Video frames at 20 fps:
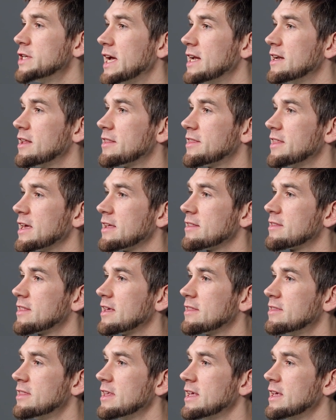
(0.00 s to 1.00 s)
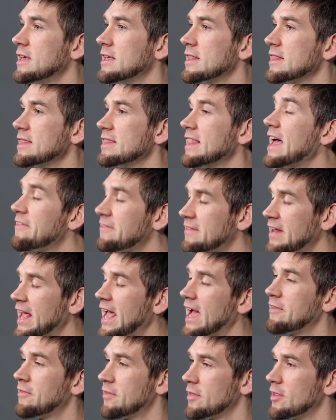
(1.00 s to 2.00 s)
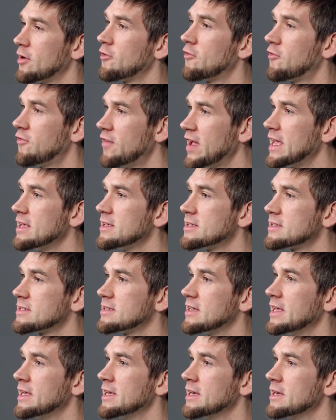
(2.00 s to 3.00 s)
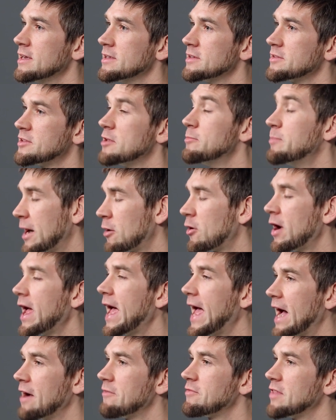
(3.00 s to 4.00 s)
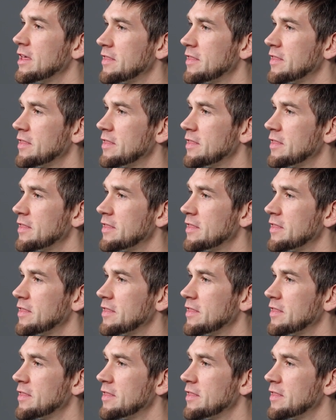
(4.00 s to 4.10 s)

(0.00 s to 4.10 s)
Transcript: tend to think that the left half of their face is the better half.